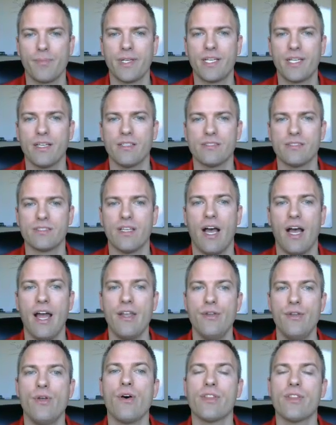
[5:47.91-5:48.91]
because
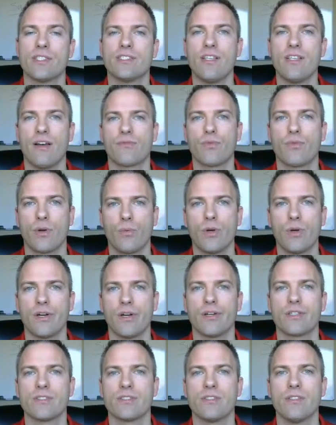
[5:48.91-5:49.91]
I know the software
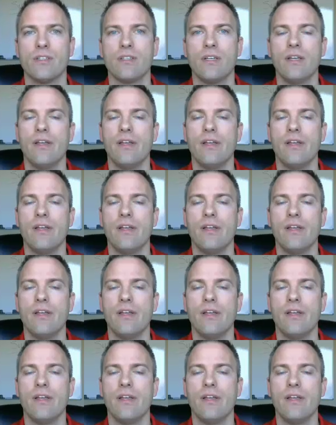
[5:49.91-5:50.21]
works.